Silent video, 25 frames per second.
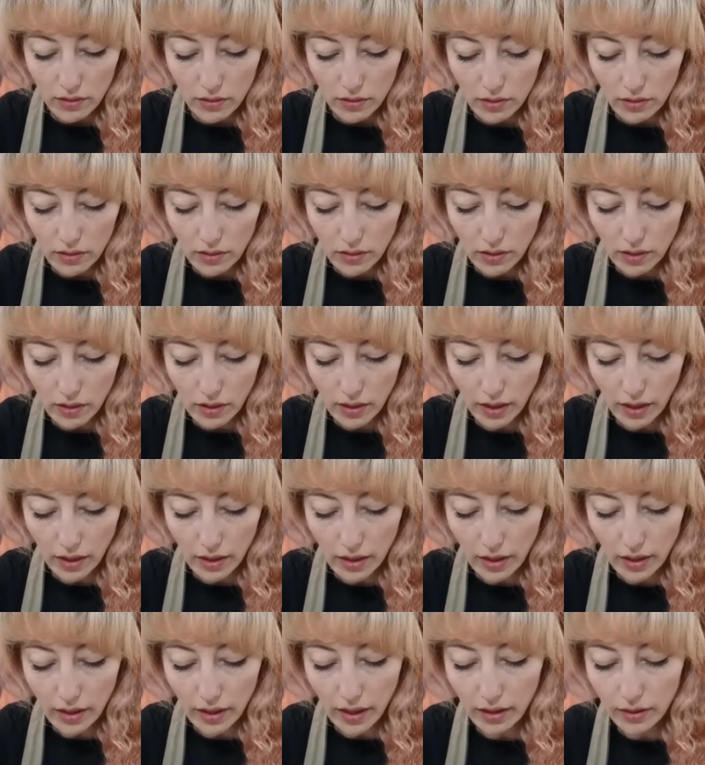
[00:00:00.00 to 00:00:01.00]
just getting
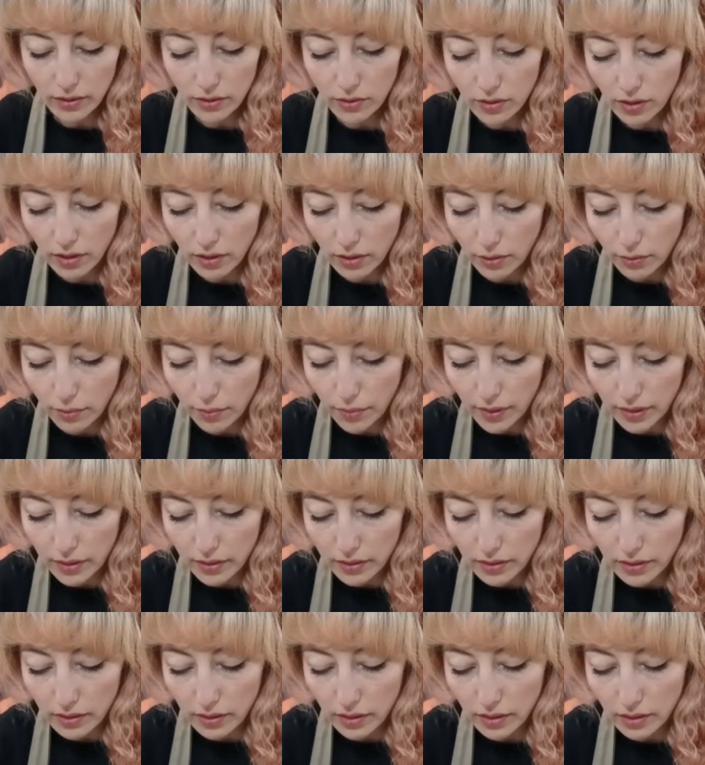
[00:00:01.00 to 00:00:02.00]
any extra little
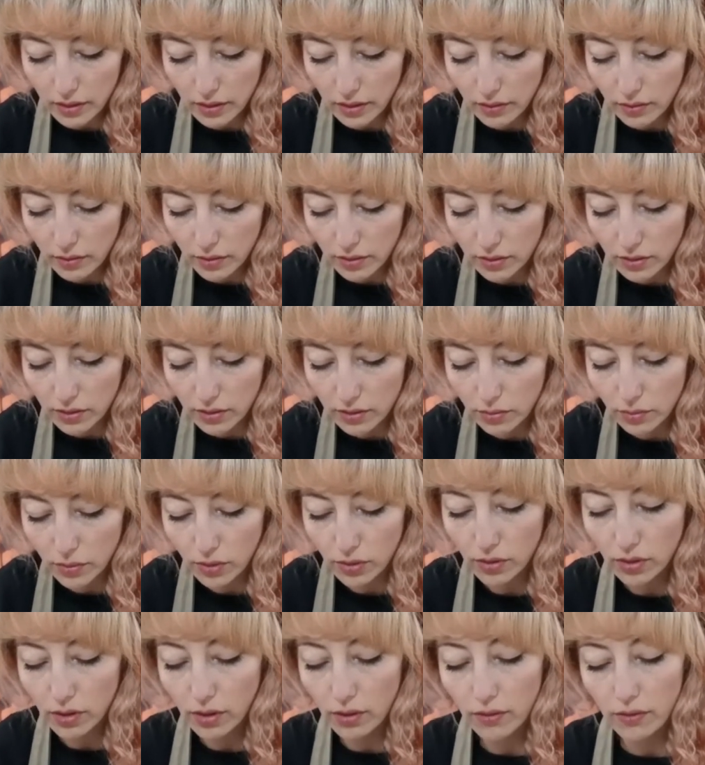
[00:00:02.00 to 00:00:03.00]
bits that I want to
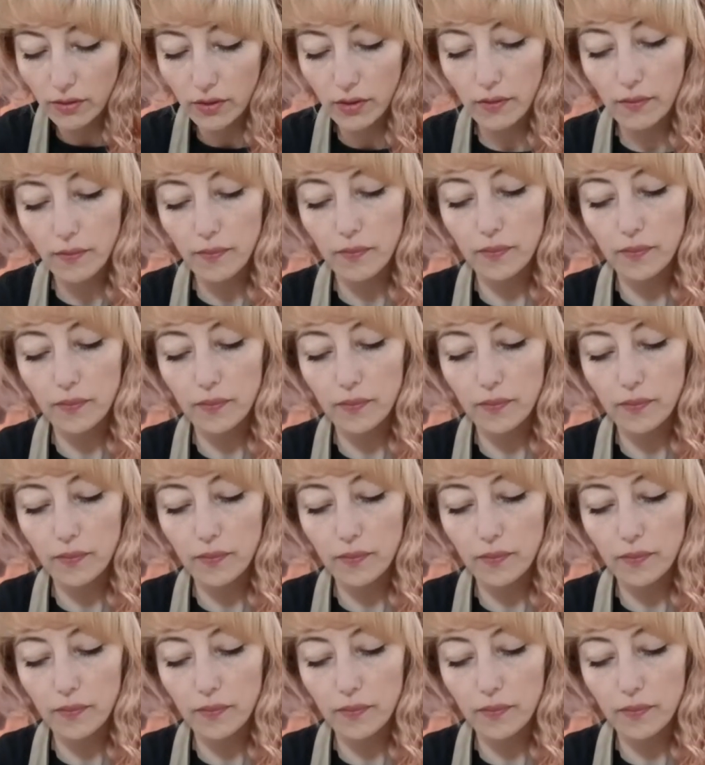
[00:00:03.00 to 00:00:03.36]
smooth over.